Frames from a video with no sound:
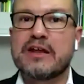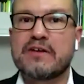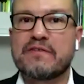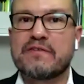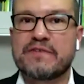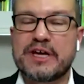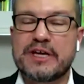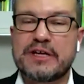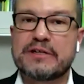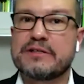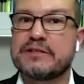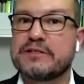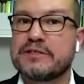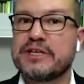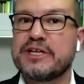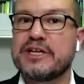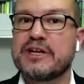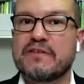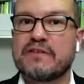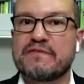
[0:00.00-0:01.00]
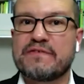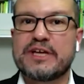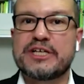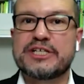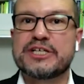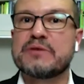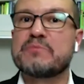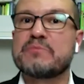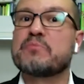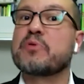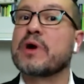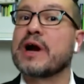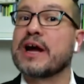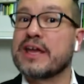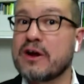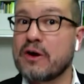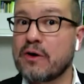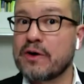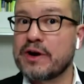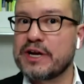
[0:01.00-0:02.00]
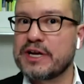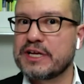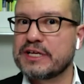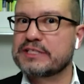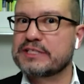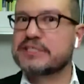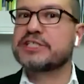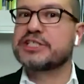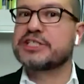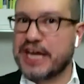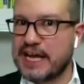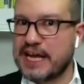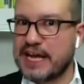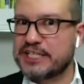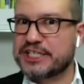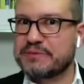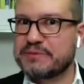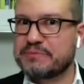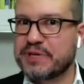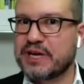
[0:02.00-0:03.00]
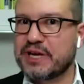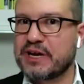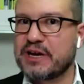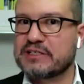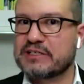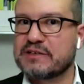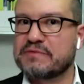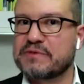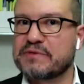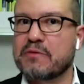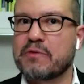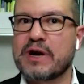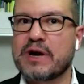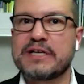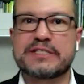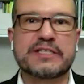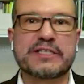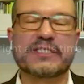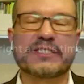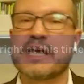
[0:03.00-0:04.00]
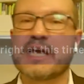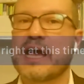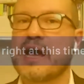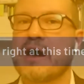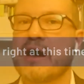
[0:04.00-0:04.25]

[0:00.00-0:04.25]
innovation priorities changing because of the crisis.